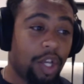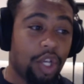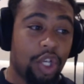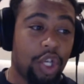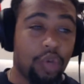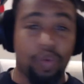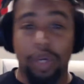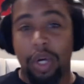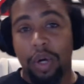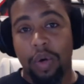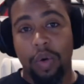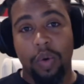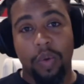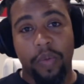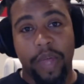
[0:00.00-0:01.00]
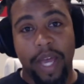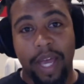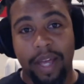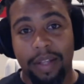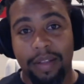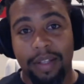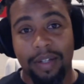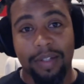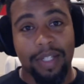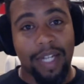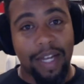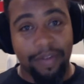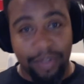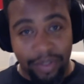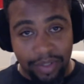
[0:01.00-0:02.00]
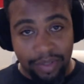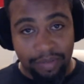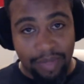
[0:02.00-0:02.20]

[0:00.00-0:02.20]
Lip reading: you know that there's levels,